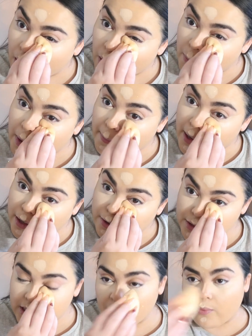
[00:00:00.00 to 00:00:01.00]
Or maybe I
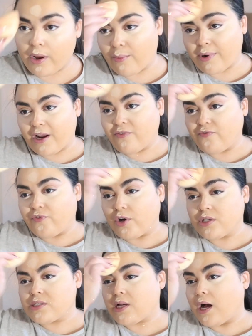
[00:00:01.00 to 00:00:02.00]
used it wet when I
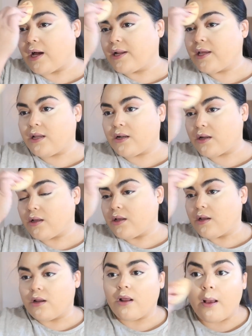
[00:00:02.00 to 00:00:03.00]
first got it.
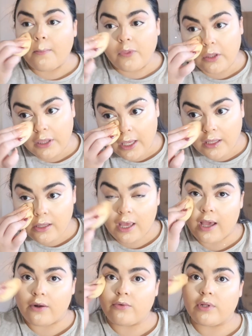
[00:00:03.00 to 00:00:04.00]
The thing
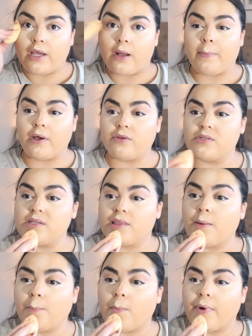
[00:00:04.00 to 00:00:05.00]
that I don't like about using
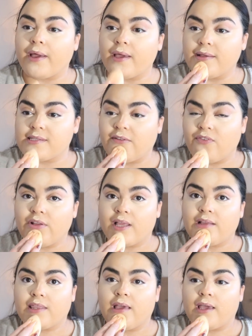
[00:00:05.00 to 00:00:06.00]
them wet is I feel
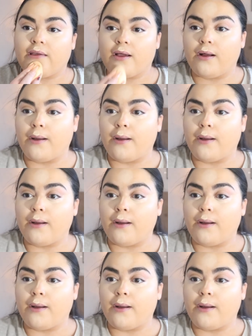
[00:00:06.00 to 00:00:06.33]
like they